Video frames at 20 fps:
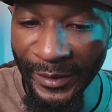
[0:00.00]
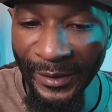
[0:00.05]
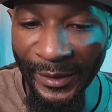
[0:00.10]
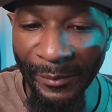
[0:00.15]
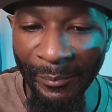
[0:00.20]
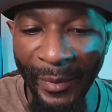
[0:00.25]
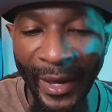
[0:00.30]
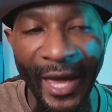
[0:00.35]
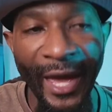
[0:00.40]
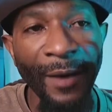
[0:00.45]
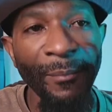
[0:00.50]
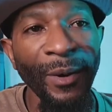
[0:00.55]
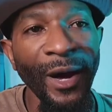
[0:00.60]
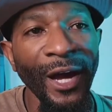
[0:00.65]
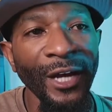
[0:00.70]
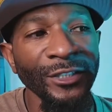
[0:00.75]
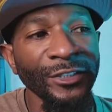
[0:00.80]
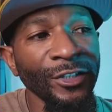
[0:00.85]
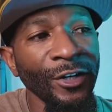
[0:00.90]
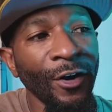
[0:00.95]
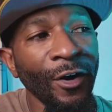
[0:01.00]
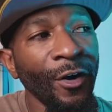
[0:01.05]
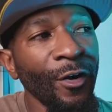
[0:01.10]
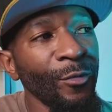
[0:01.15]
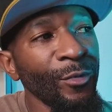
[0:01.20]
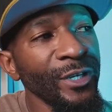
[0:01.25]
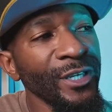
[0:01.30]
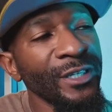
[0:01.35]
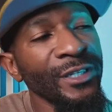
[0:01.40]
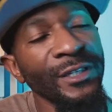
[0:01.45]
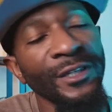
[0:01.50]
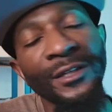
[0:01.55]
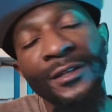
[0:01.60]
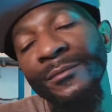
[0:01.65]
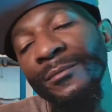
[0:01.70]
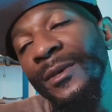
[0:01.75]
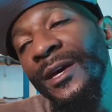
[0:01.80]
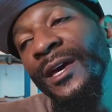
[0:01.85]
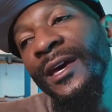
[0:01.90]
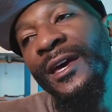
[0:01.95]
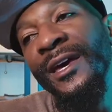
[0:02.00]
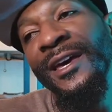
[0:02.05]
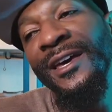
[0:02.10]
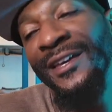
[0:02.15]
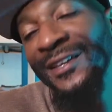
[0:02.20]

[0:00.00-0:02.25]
Bad posture all weekend, man.